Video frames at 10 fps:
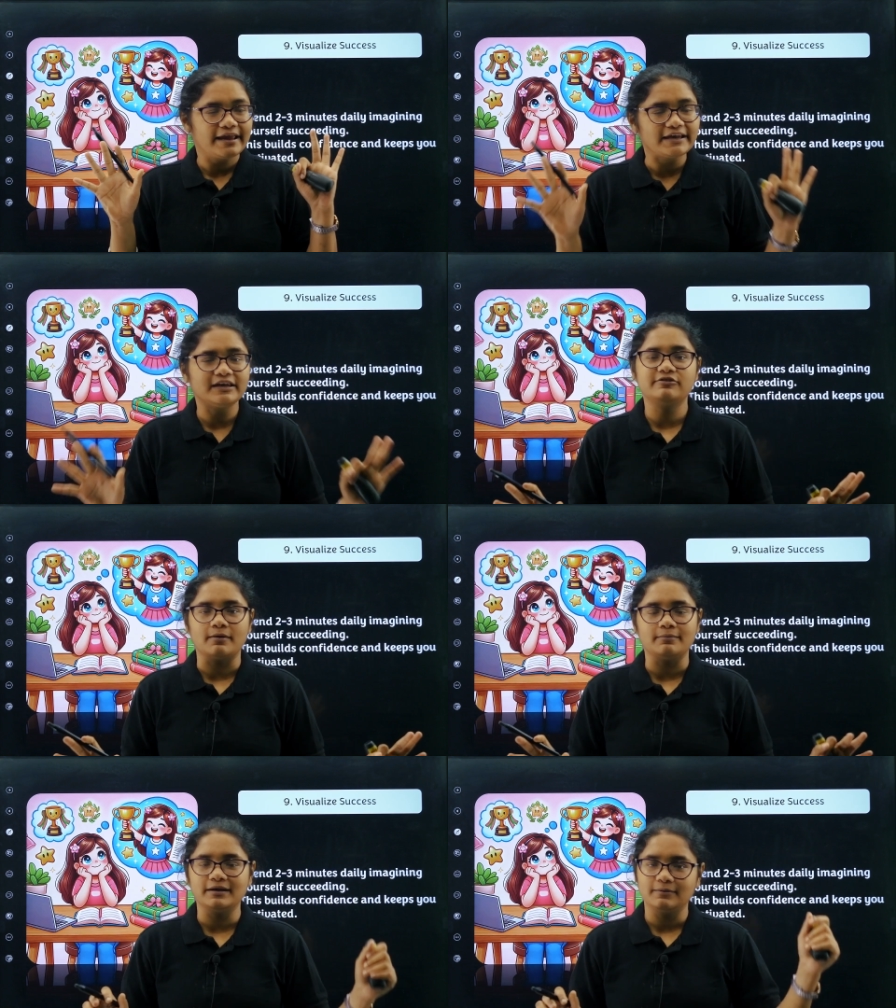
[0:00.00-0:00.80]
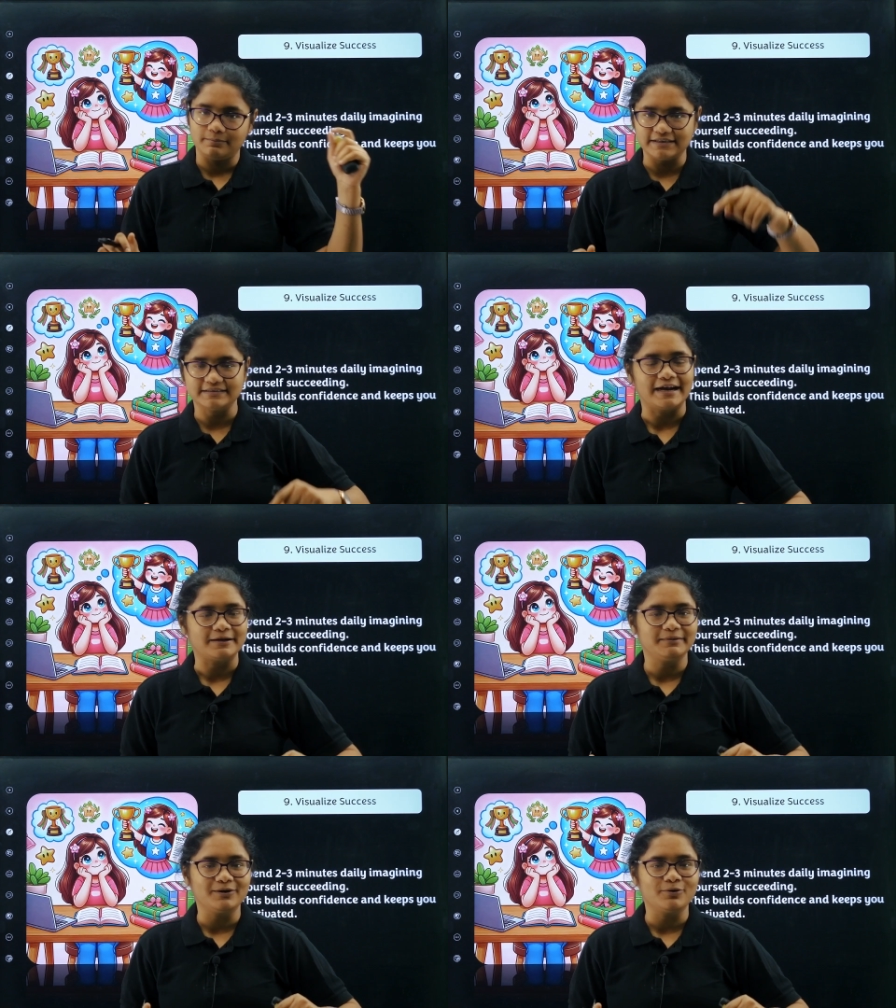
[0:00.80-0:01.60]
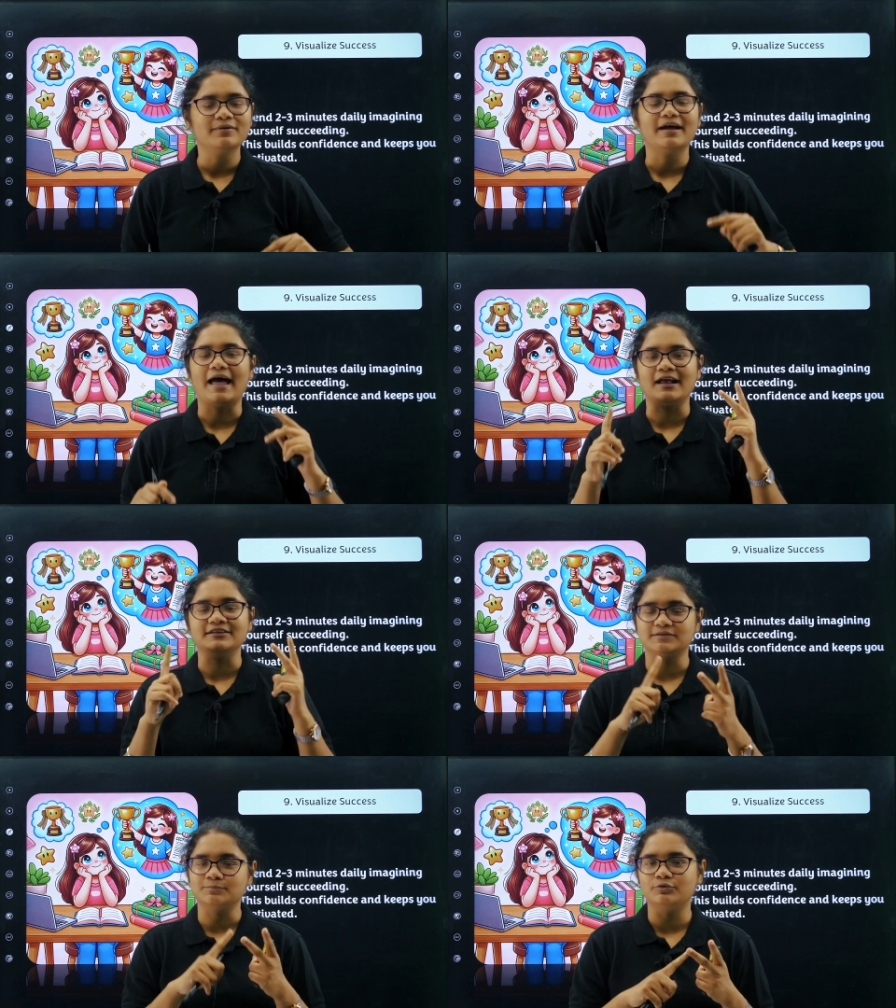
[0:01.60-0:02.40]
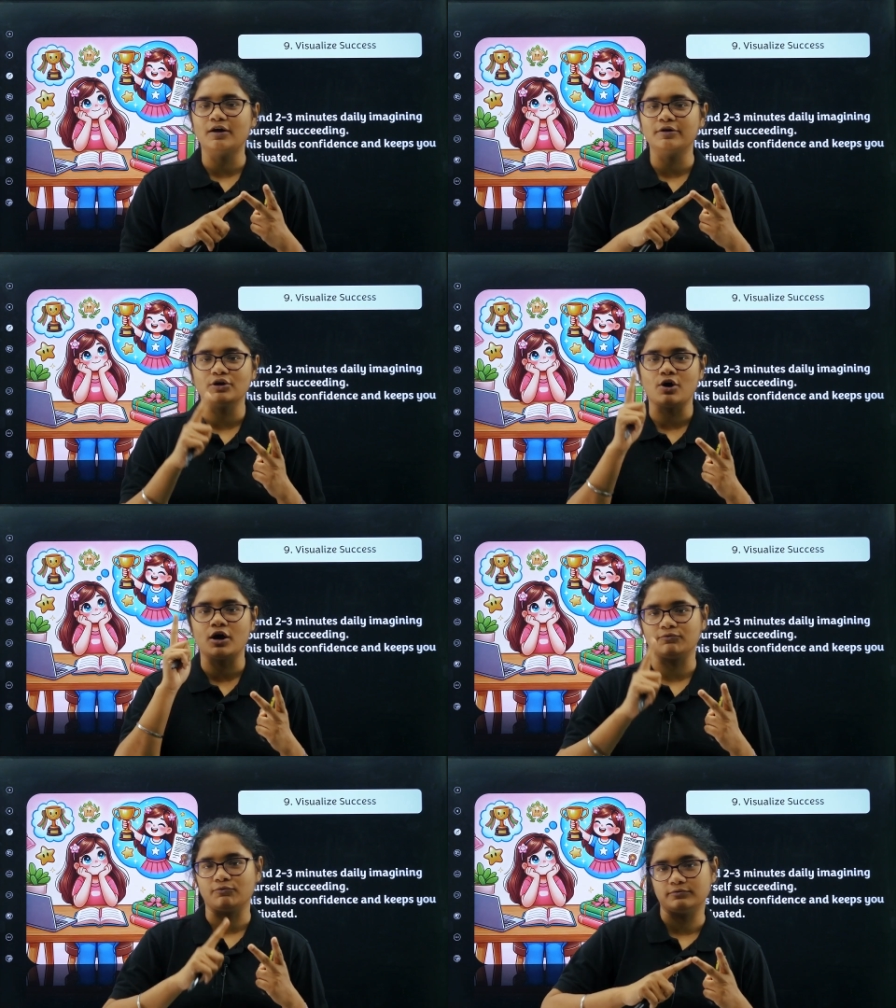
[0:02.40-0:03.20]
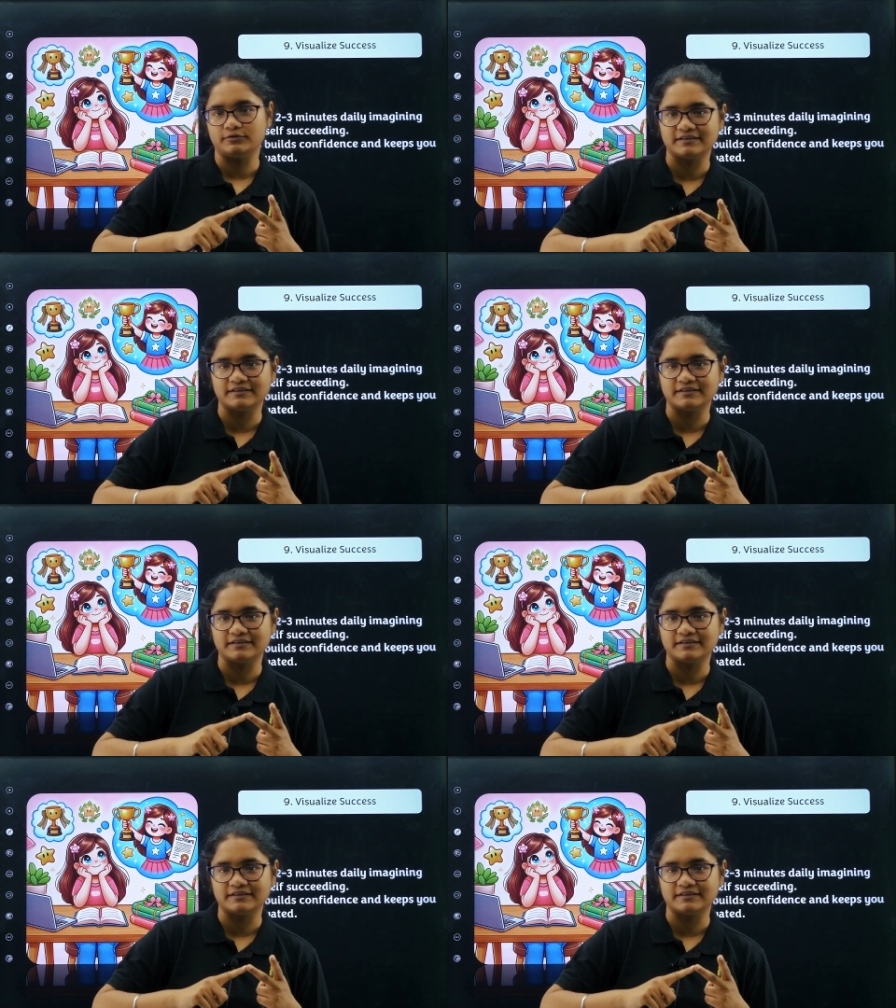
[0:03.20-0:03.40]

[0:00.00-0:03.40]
any trouble, please let me know and just put down your